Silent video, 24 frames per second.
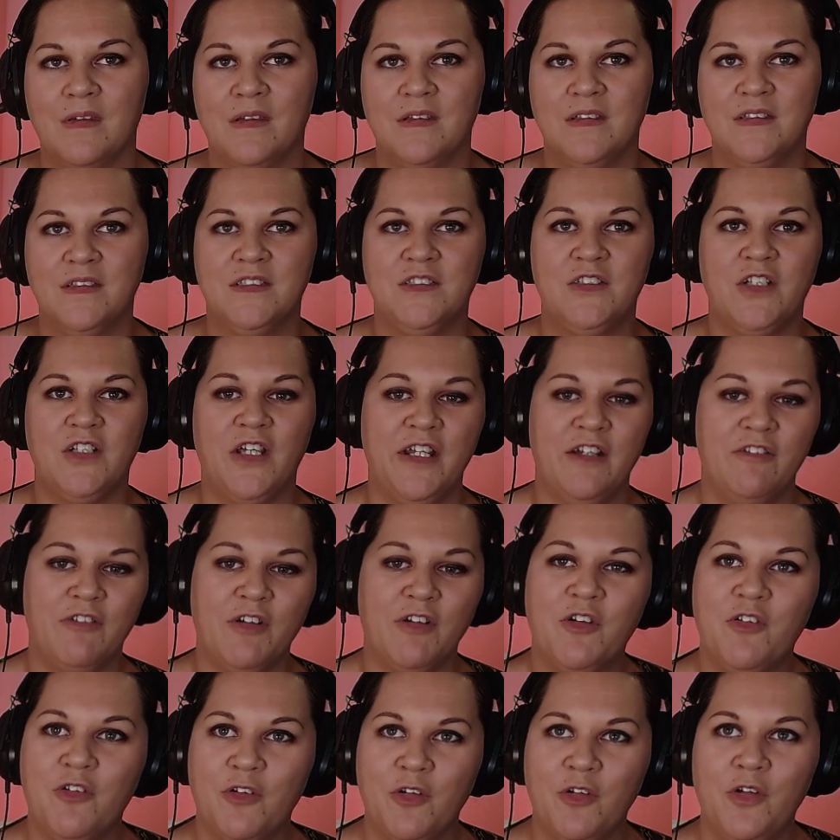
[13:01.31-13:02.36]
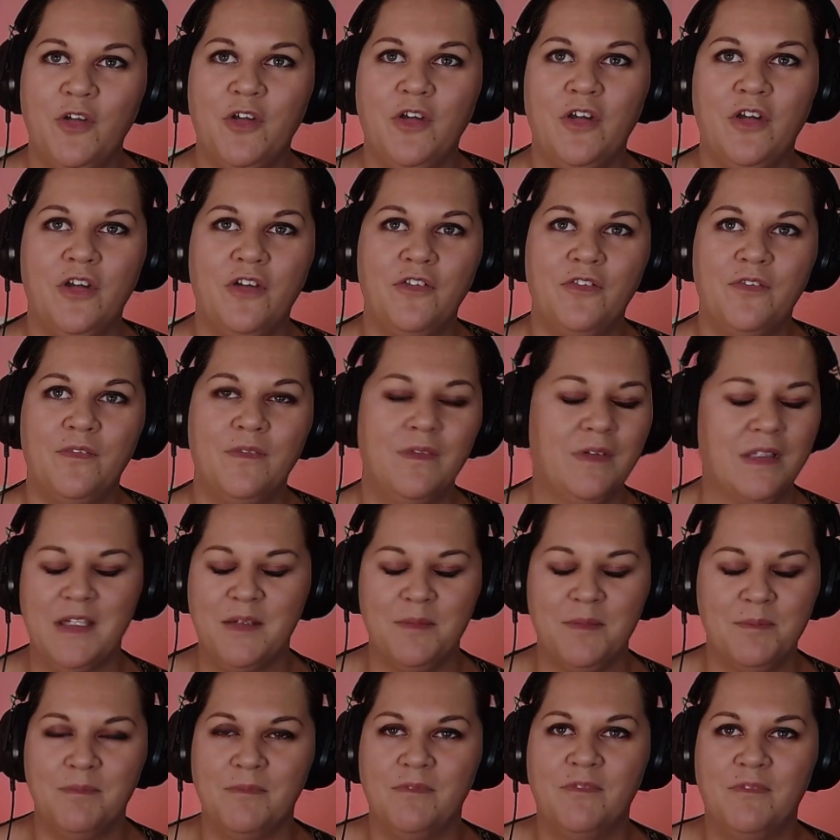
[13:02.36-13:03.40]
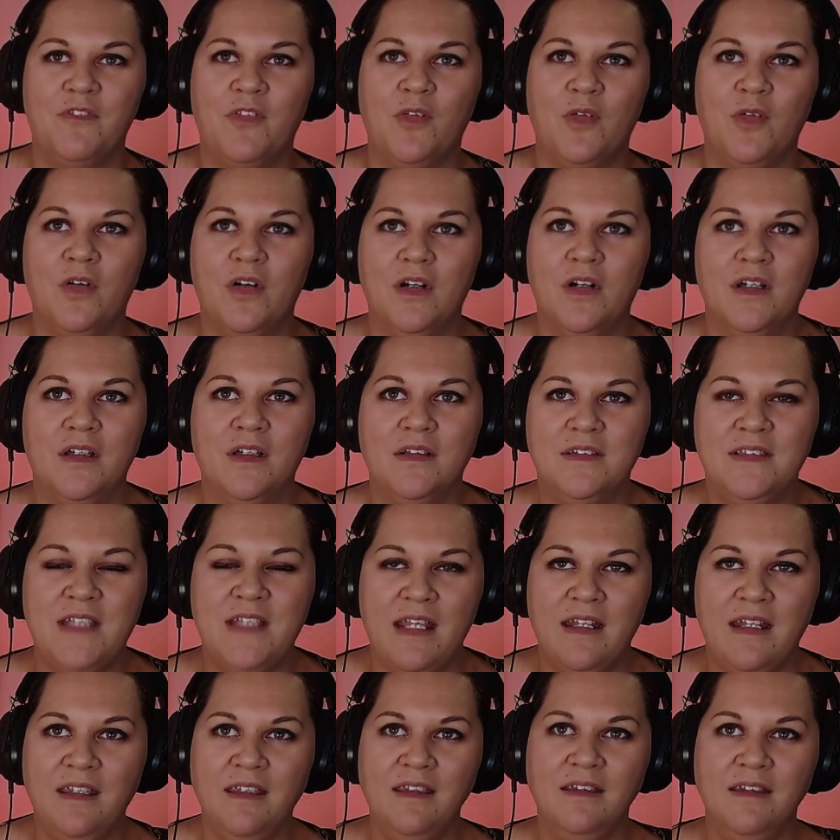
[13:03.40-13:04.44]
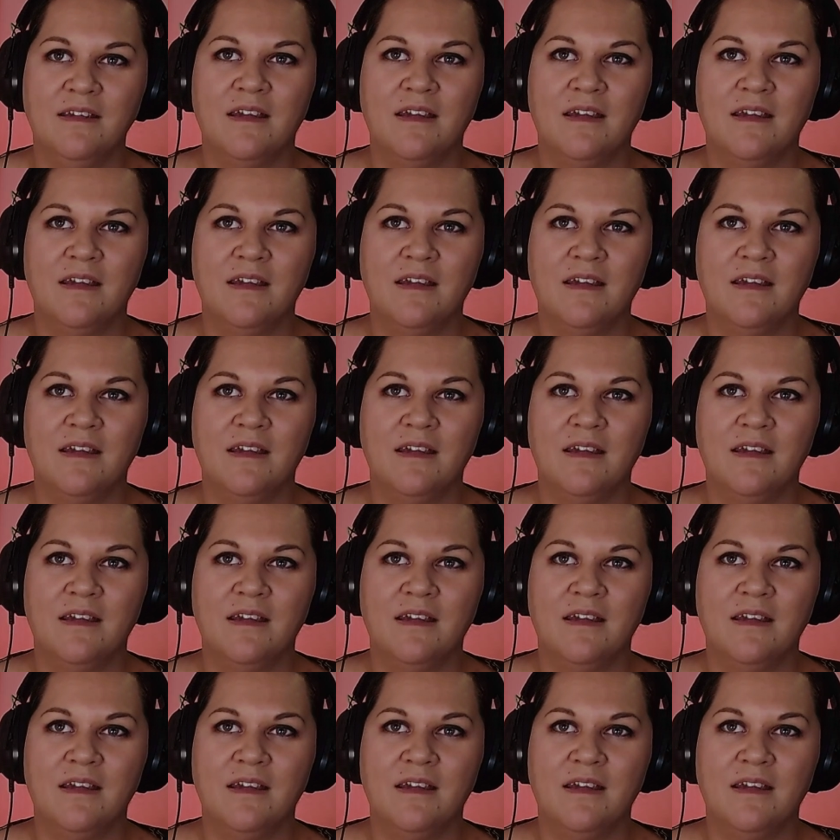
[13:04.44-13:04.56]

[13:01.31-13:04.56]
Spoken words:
Trying to recruit him for Danny?